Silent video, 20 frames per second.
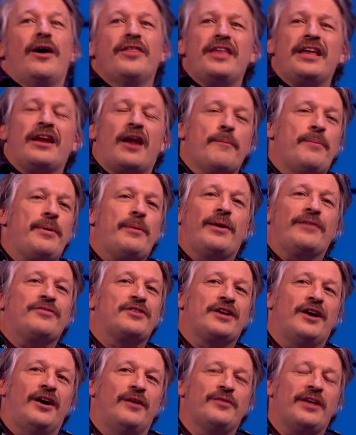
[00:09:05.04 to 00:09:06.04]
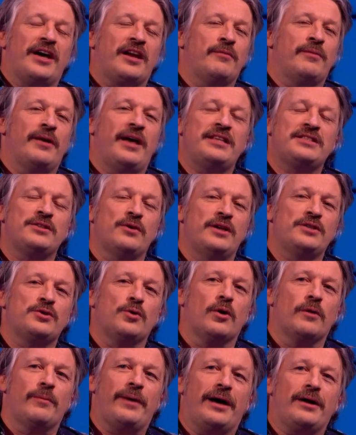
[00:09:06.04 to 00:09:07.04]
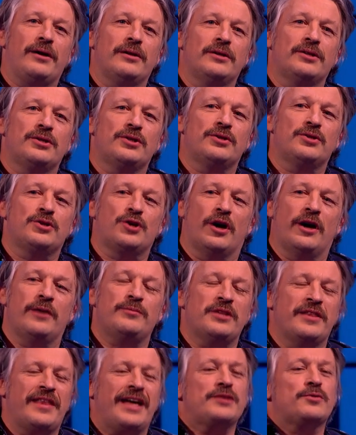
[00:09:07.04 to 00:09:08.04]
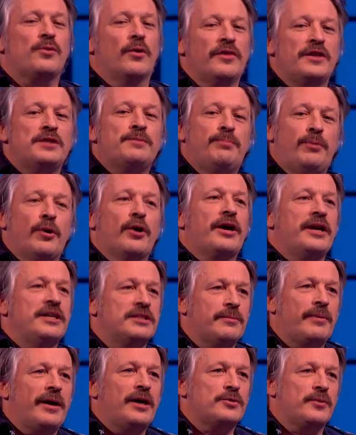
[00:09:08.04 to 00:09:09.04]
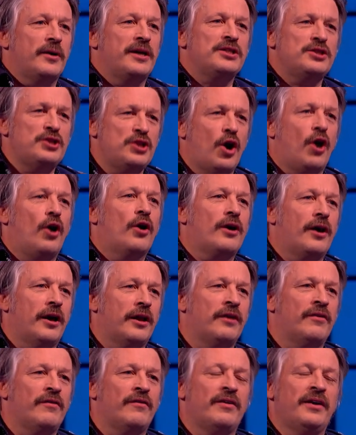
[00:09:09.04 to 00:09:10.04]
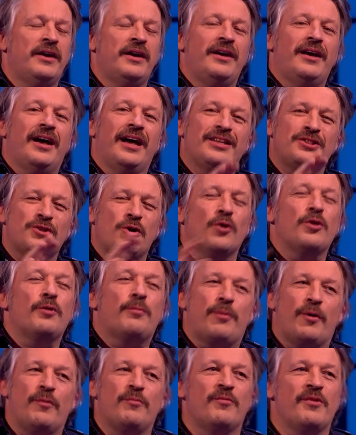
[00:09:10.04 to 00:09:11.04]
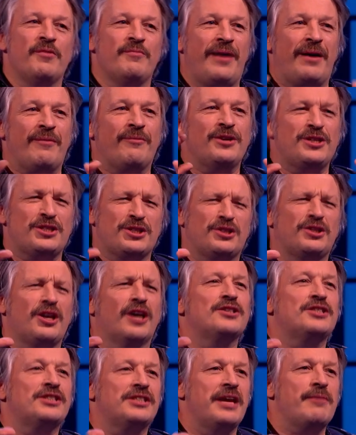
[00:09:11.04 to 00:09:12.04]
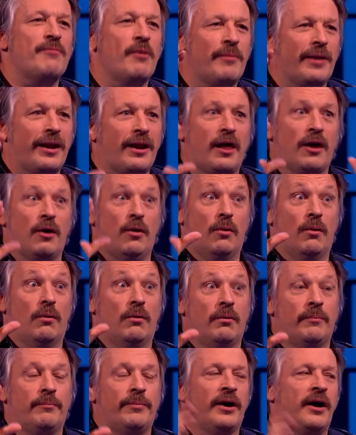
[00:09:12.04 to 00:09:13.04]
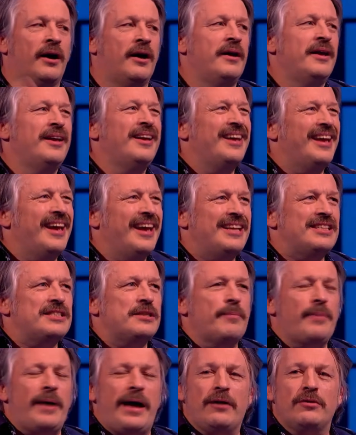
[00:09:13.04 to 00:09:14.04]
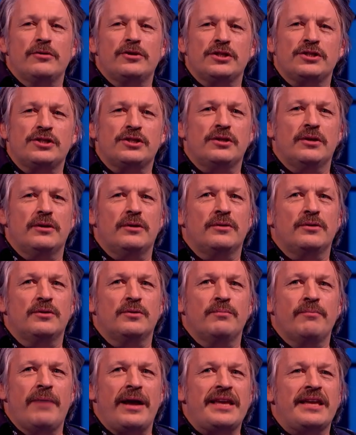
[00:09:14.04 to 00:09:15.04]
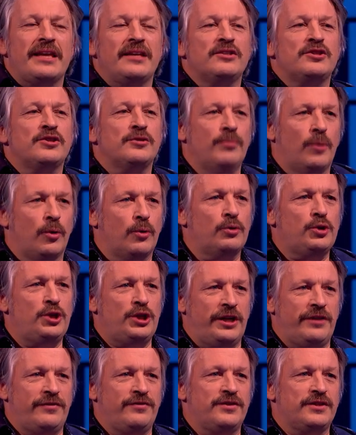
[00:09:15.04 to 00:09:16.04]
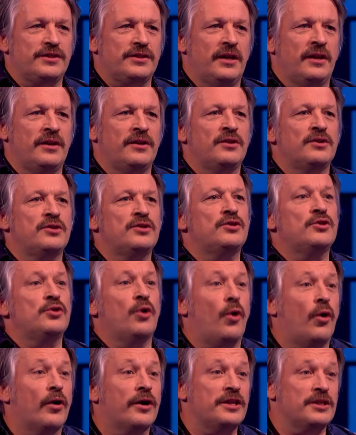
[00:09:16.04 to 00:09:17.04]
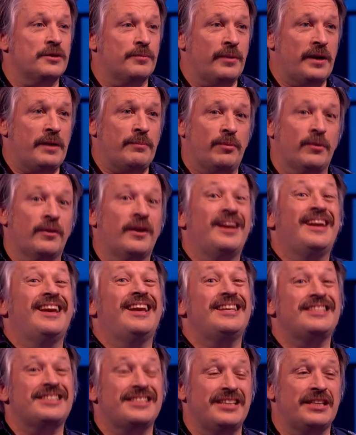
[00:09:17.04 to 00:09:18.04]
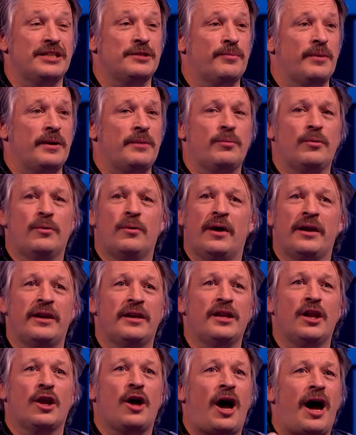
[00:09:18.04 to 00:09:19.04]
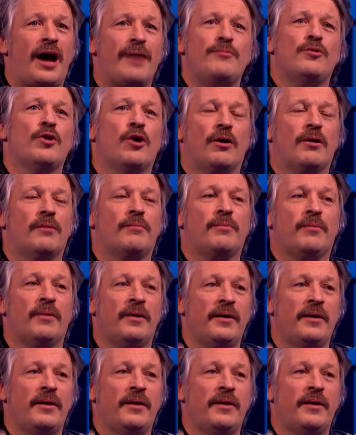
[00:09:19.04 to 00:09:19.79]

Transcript: I think, like, people have to calm down a bit. It's all about tribes, and that's what this book is about as well. It's not kind of... It's called The Problem with Men, which does seem a bit like, oh, but it's about just making small shifts and talking to people and listening to people. And, you know, I'm not